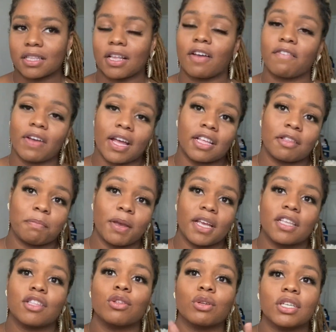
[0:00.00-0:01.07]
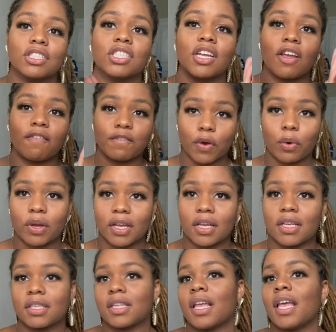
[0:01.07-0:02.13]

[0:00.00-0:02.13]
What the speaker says: confined space, so that she can focus